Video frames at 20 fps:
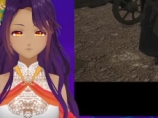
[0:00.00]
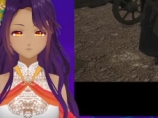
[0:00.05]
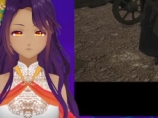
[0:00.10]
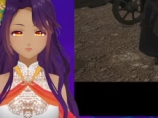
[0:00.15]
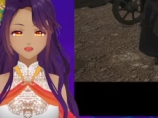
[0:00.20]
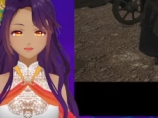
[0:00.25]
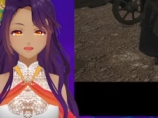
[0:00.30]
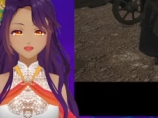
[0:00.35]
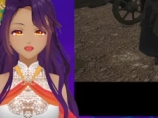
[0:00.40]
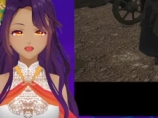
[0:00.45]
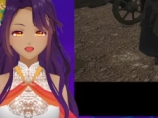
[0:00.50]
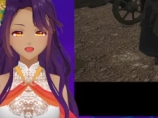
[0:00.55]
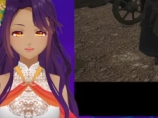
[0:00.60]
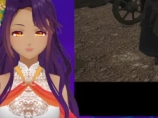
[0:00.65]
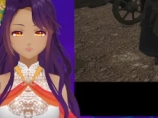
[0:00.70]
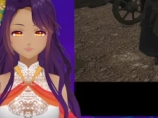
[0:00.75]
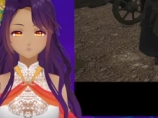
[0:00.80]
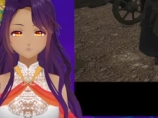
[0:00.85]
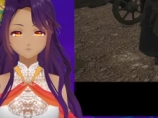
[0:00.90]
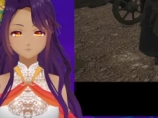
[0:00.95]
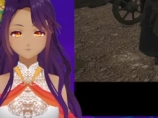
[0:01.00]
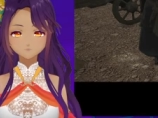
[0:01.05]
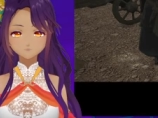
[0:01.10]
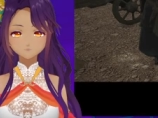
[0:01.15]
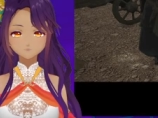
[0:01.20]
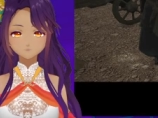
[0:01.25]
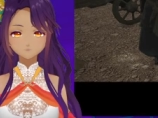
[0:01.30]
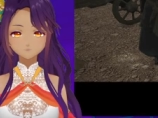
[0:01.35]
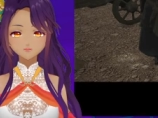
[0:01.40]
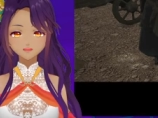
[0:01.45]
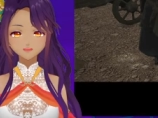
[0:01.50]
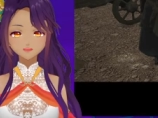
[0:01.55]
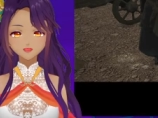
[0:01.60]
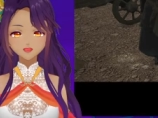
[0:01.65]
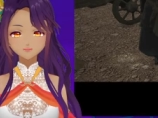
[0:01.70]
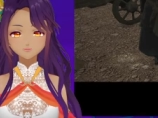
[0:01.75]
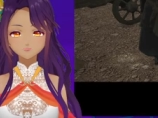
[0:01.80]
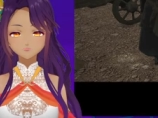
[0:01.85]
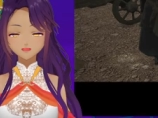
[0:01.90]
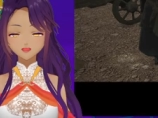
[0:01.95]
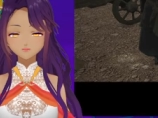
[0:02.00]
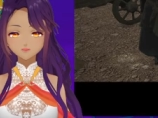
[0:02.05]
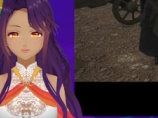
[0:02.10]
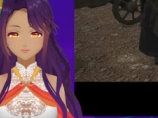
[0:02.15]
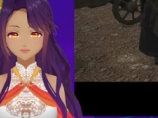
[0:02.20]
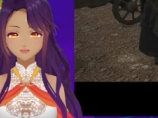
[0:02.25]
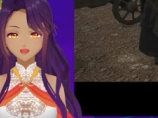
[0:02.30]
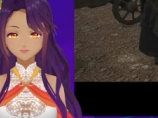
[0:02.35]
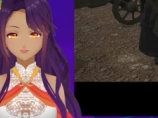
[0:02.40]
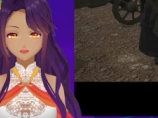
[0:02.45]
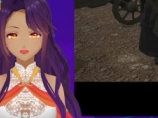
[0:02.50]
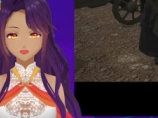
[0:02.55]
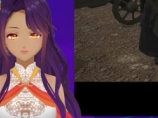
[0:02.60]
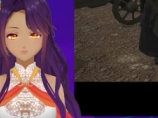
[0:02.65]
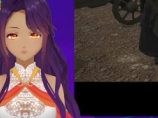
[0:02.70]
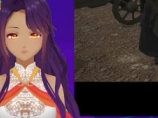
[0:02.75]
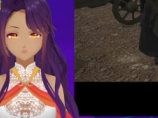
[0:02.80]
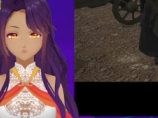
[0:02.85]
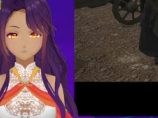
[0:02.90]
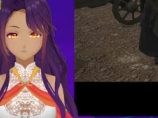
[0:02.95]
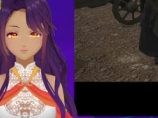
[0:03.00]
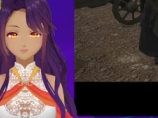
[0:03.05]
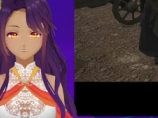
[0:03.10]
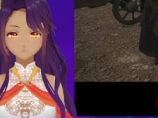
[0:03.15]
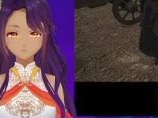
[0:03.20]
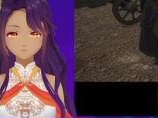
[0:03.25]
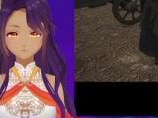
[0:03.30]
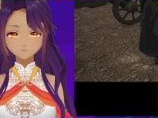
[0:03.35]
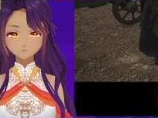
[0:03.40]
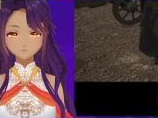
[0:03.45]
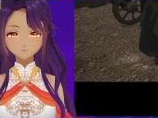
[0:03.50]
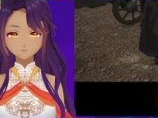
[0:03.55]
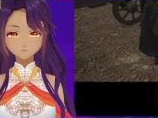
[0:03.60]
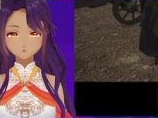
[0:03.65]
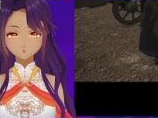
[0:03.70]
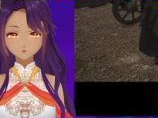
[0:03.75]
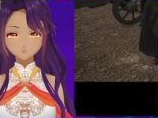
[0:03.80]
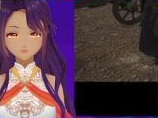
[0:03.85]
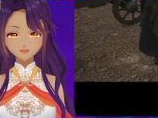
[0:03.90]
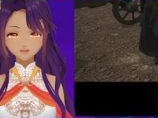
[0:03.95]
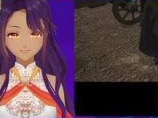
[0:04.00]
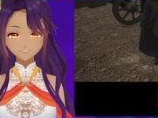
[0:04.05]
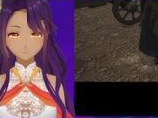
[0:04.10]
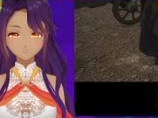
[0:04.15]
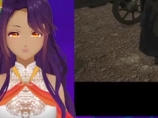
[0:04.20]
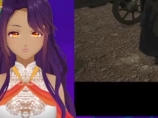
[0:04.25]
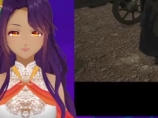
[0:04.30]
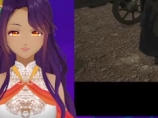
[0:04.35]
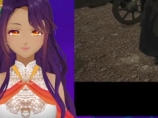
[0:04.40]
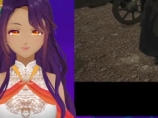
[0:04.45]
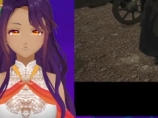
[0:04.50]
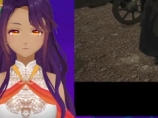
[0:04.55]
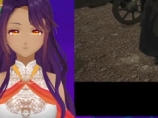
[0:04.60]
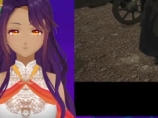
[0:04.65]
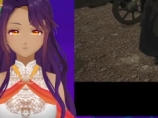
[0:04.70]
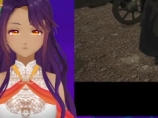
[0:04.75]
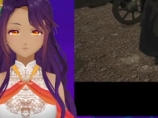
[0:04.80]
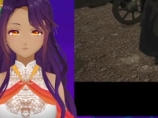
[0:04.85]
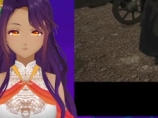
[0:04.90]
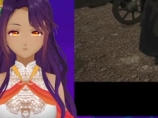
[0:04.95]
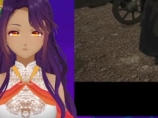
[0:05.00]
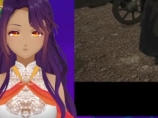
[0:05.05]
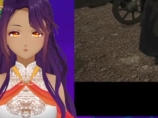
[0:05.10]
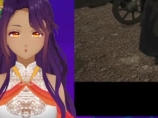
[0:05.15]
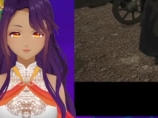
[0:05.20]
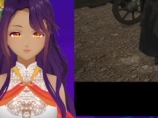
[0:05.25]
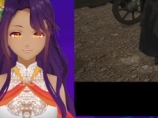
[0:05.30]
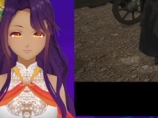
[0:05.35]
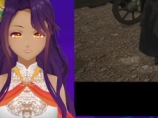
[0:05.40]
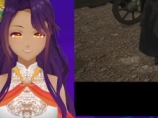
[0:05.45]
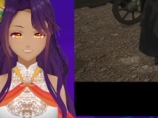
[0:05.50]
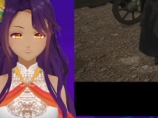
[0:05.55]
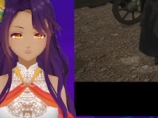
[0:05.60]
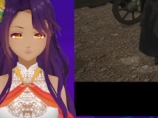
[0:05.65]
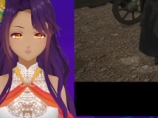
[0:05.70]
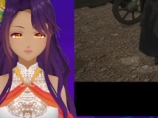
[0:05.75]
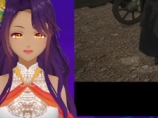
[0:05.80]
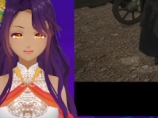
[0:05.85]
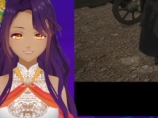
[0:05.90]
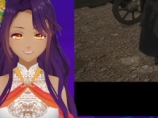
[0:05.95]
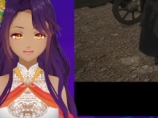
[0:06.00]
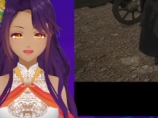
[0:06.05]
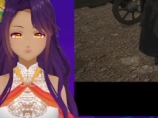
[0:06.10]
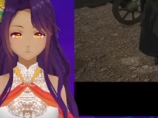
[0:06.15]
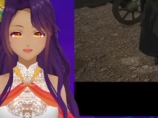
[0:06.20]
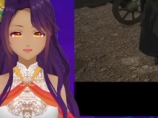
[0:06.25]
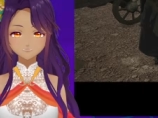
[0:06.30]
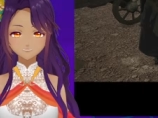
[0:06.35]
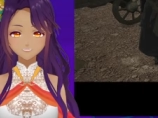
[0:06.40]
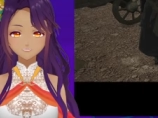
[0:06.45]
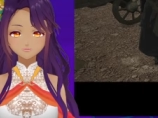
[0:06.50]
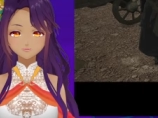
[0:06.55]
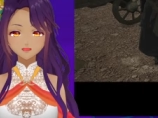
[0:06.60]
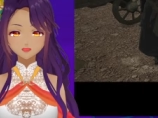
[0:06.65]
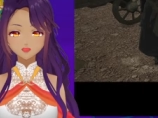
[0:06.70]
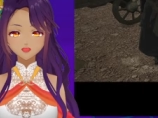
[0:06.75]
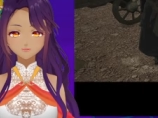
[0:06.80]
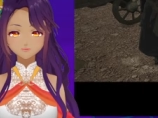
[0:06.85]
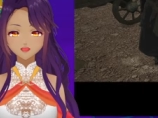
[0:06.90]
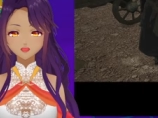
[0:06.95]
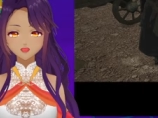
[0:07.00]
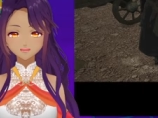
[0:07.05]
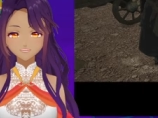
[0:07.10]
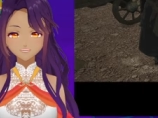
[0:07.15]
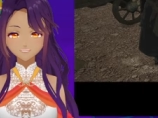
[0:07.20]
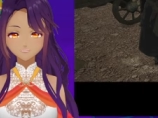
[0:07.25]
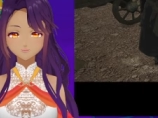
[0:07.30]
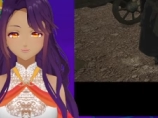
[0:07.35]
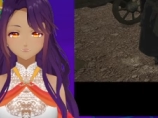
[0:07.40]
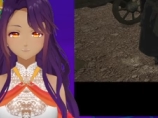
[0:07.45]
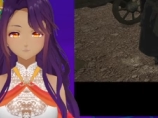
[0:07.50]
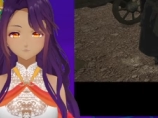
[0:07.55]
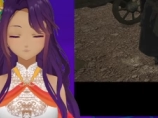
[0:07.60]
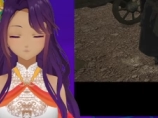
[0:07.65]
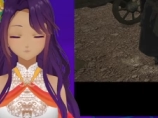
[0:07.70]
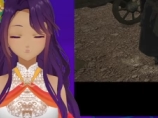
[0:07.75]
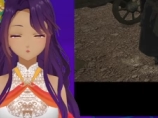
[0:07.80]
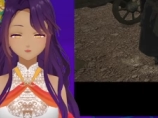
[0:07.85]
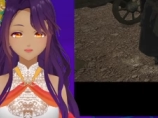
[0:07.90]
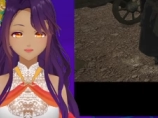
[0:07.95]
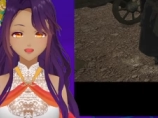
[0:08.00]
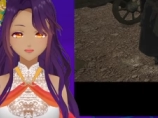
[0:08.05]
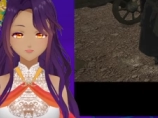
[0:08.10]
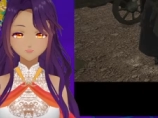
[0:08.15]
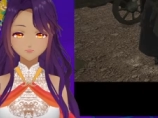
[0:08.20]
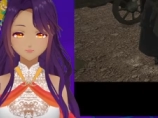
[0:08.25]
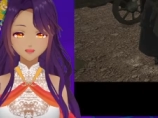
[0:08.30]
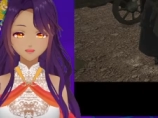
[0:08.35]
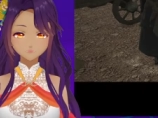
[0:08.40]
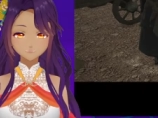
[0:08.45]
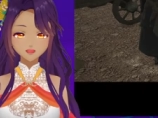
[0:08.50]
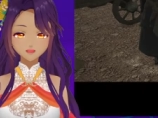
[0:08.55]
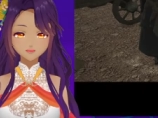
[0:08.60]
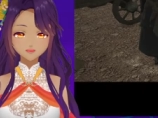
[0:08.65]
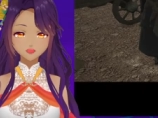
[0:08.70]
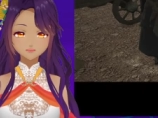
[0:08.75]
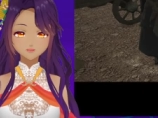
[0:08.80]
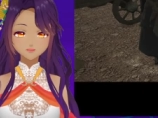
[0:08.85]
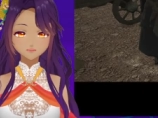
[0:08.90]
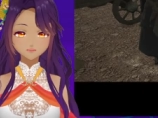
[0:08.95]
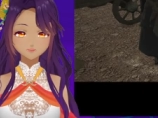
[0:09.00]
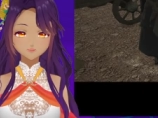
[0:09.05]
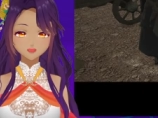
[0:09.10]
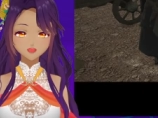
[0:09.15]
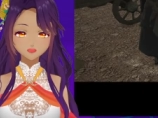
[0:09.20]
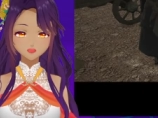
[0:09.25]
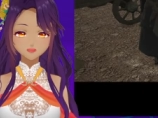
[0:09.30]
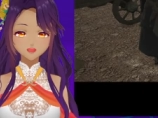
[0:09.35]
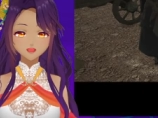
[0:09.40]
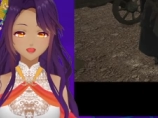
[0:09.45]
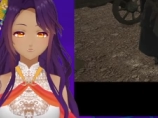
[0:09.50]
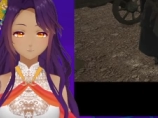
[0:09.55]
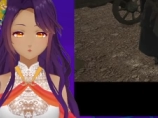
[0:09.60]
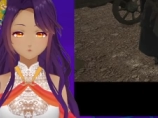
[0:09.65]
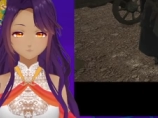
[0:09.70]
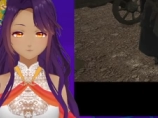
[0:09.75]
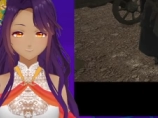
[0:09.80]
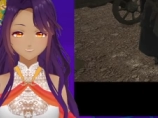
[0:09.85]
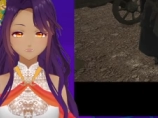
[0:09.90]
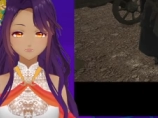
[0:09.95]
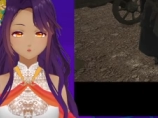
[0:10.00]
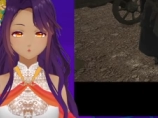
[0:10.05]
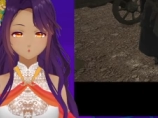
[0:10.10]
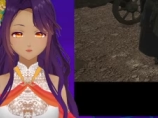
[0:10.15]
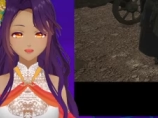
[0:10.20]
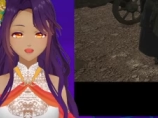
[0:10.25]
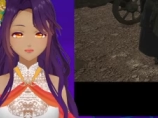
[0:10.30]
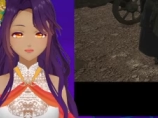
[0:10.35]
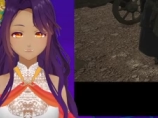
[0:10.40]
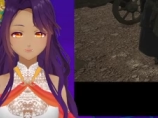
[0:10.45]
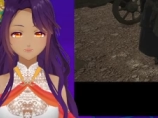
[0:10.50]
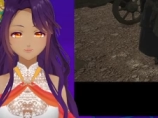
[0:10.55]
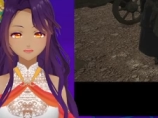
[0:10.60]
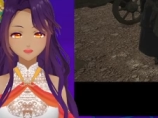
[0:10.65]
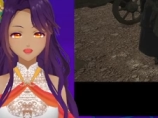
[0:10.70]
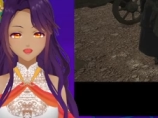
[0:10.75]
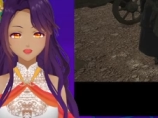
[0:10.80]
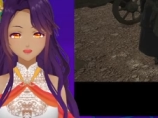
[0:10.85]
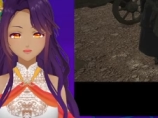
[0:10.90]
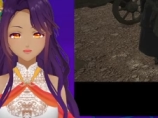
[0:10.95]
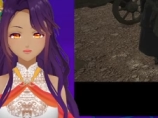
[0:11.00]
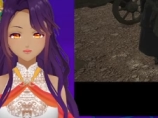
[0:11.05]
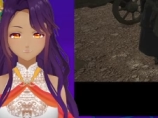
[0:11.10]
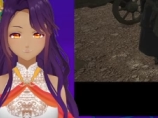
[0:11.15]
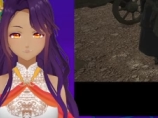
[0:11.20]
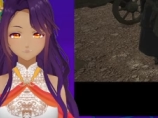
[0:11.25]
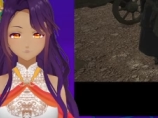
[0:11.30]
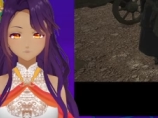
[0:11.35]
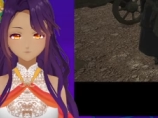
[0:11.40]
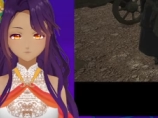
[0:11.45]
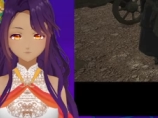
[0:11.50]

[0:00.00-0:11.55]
Dazal, her beloved husband, was killed. When the veil of chaos descended upon the world, you fled into the jungle and transformed into one of those terrible beasts.